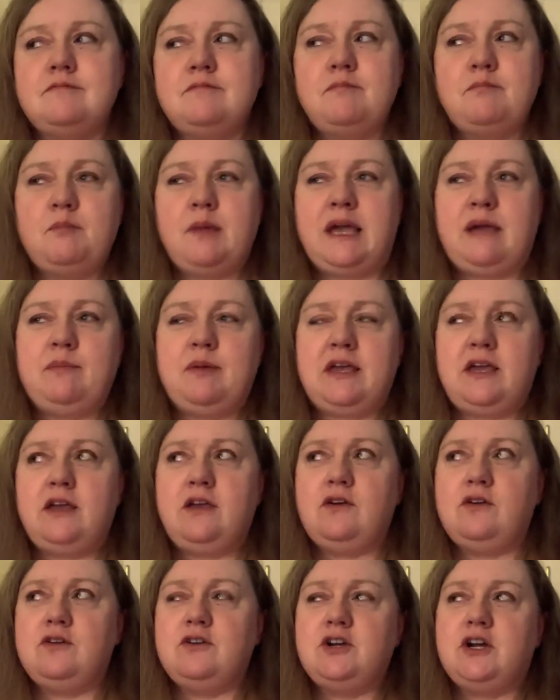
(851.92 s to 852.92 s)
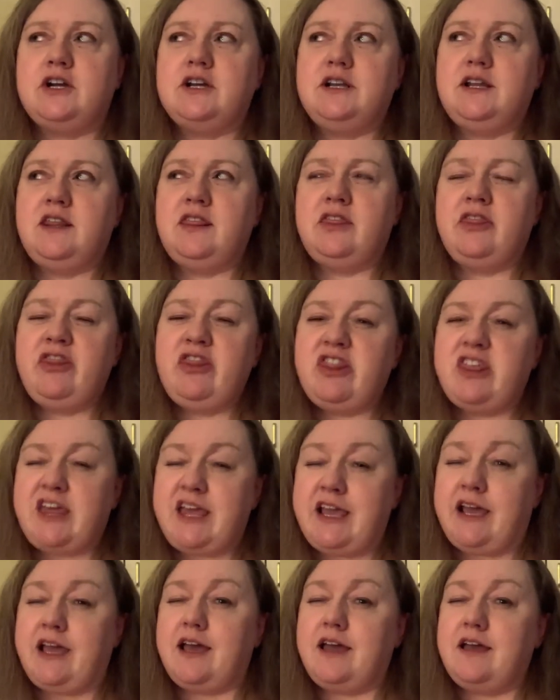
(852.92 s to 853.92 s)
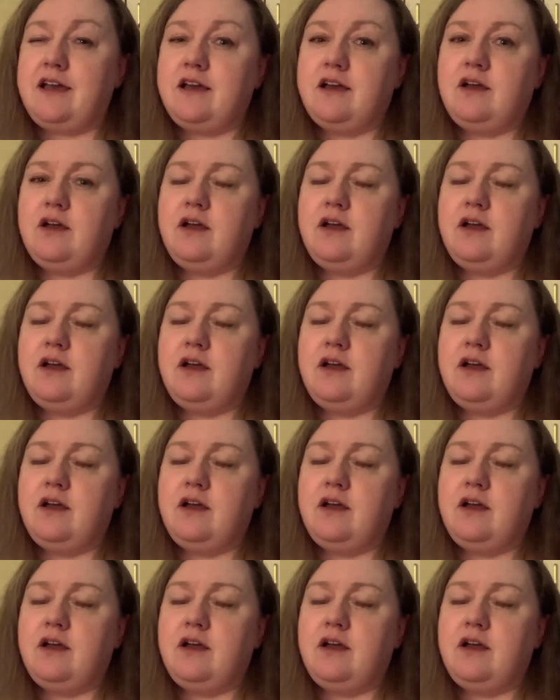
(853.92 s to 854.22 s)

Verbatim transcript: maybe you could think